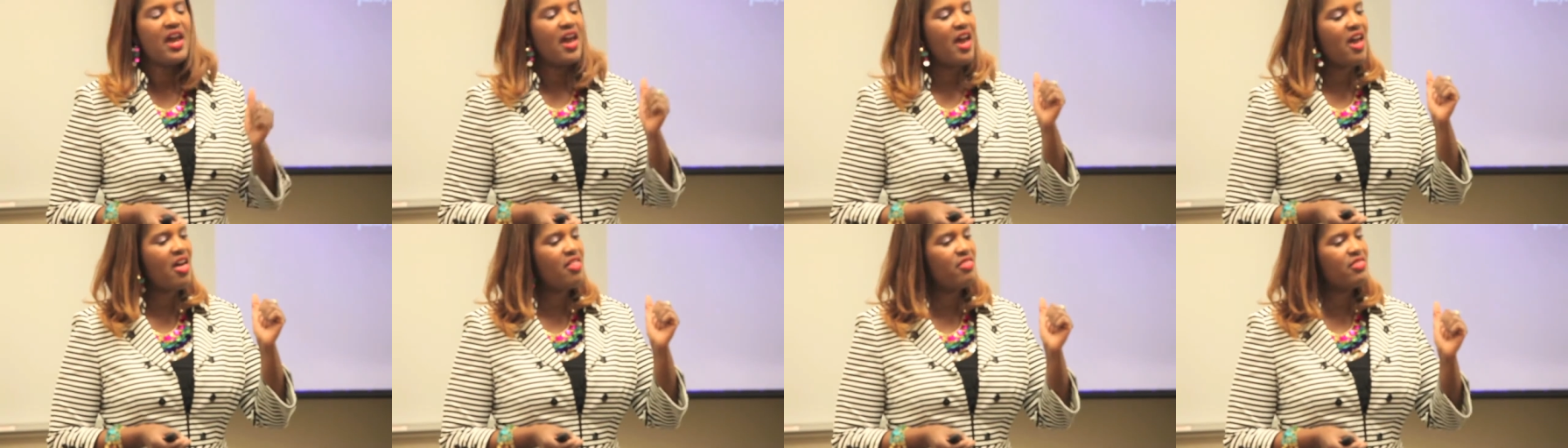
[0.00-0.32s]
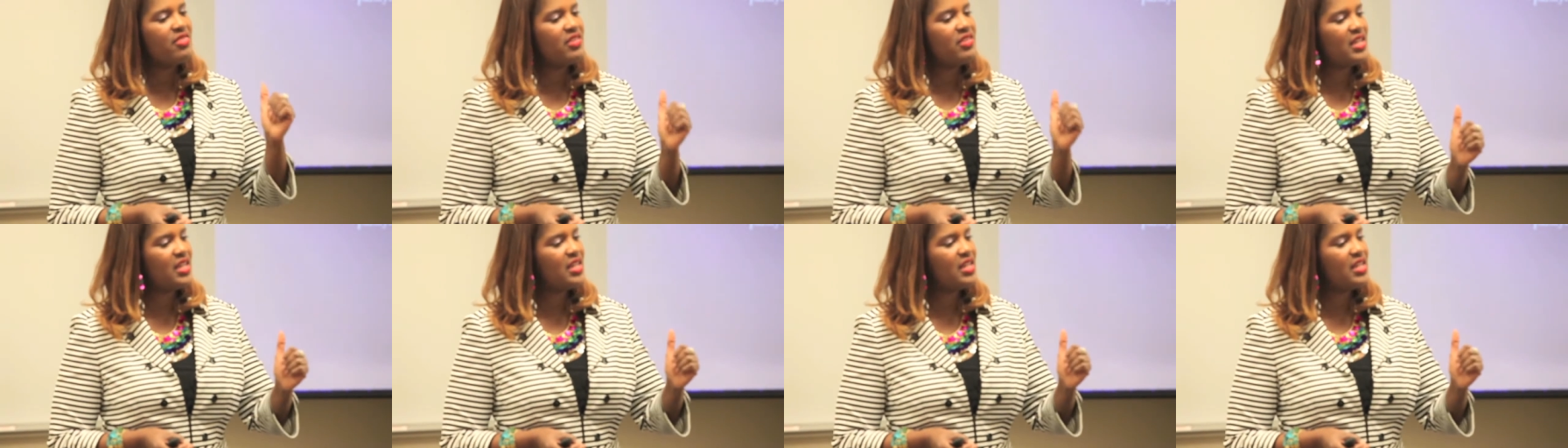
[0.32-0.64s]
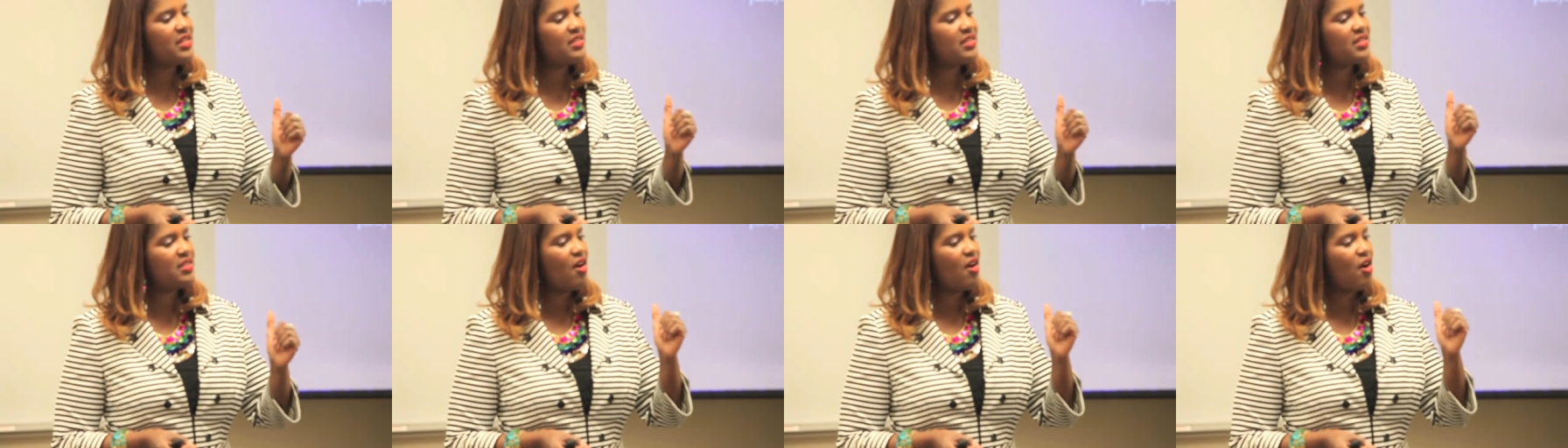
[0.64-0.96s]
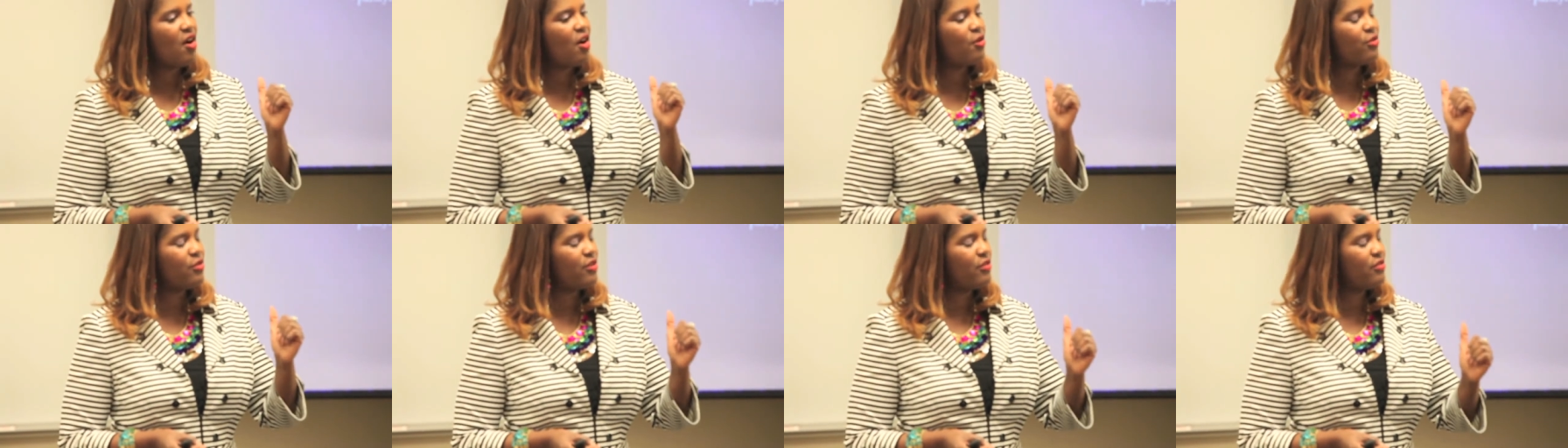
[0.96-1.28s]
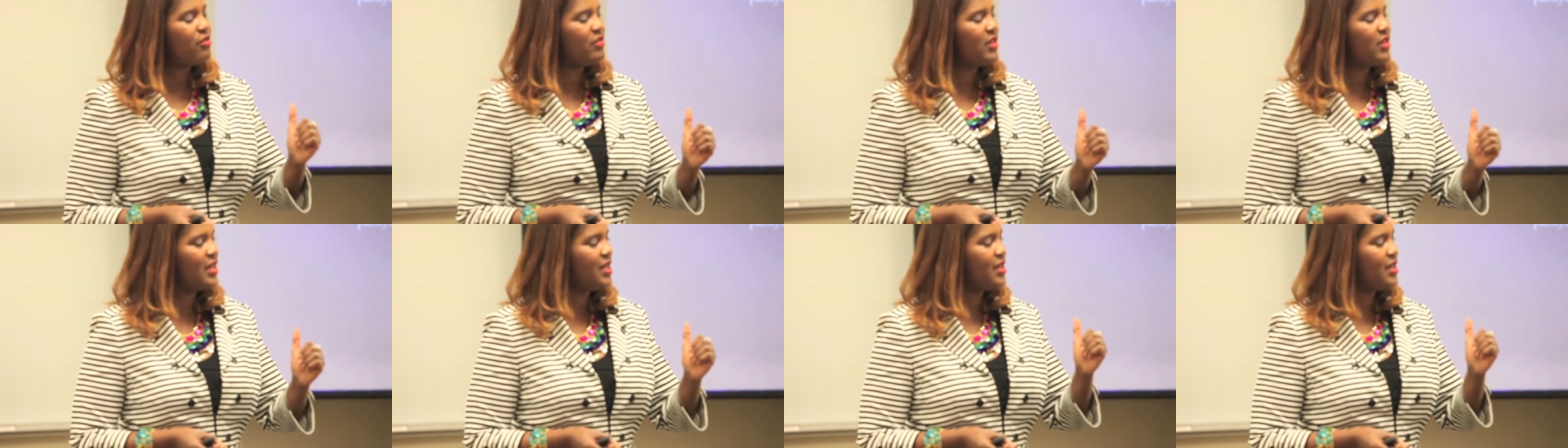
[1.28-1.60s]
and these are the
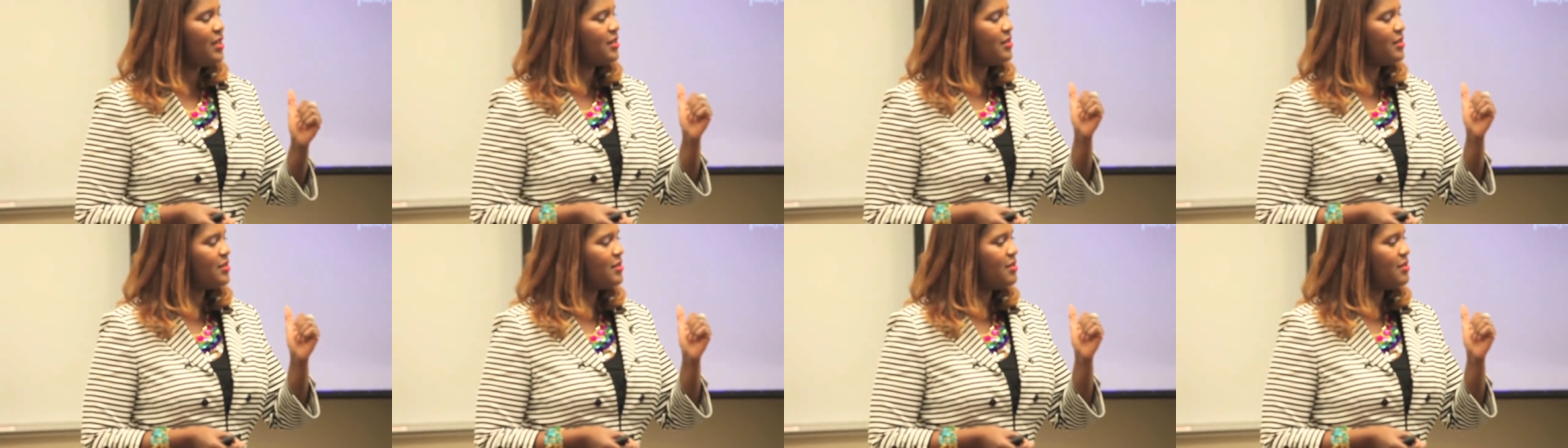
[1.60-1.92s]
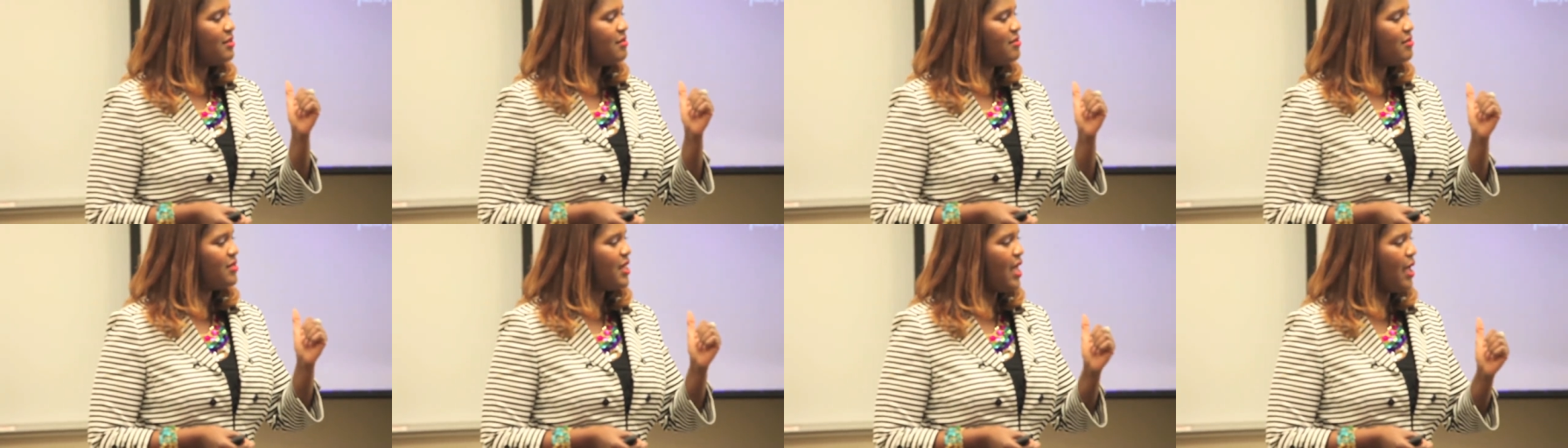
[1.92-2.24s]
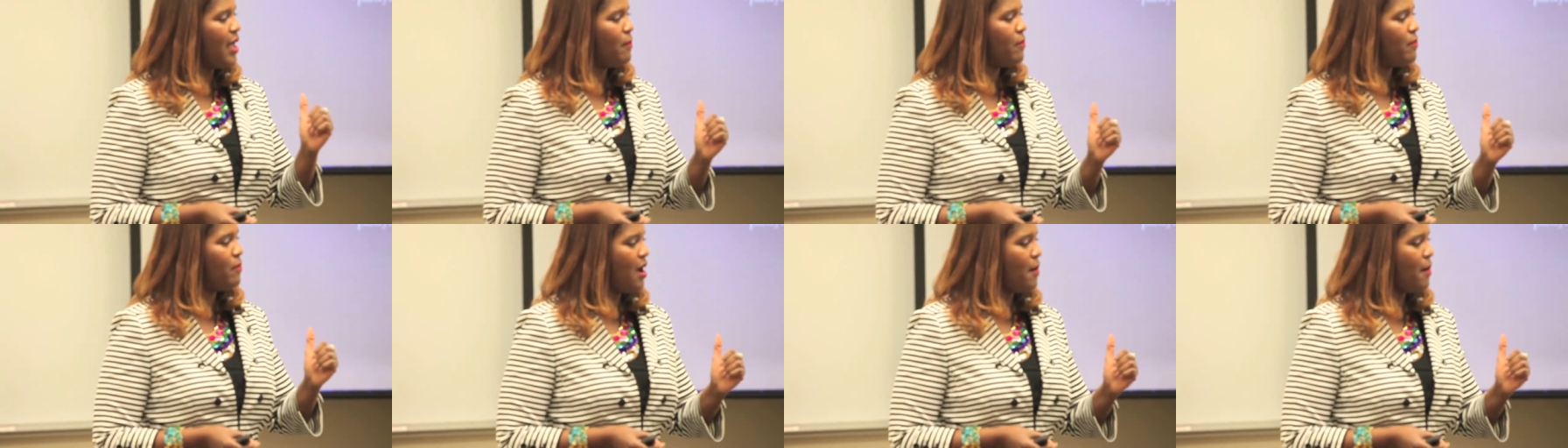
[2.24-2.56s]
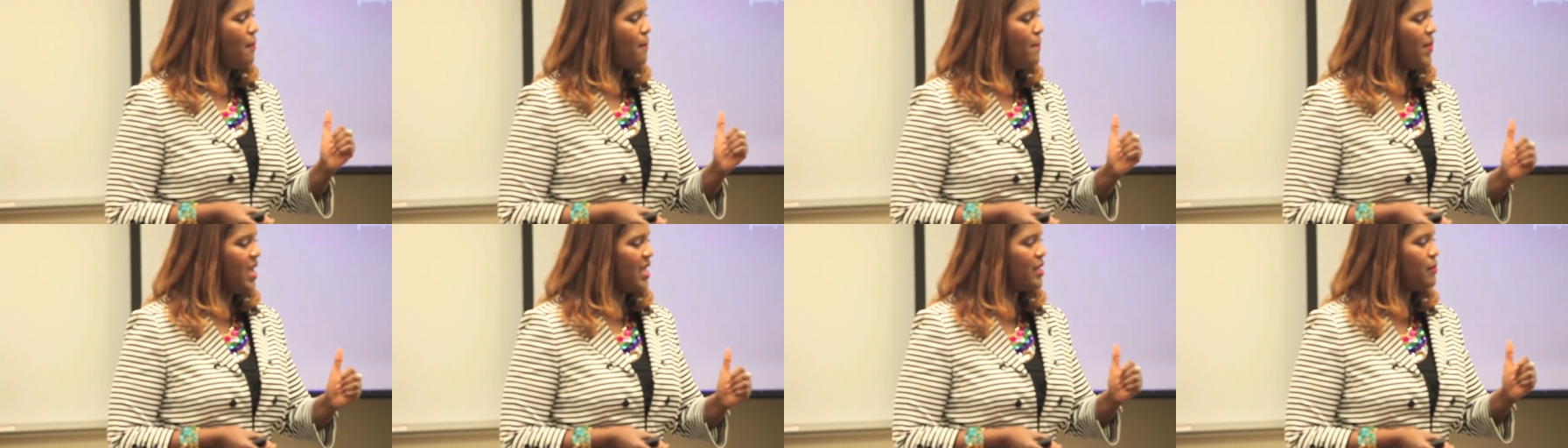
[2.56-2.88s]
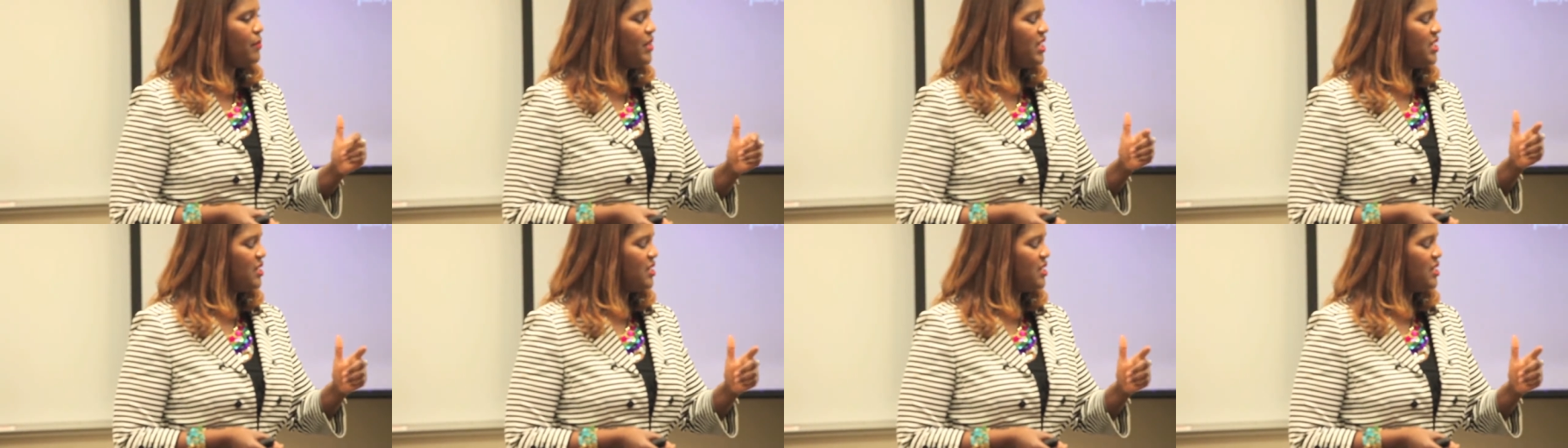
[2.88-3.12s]
things that make me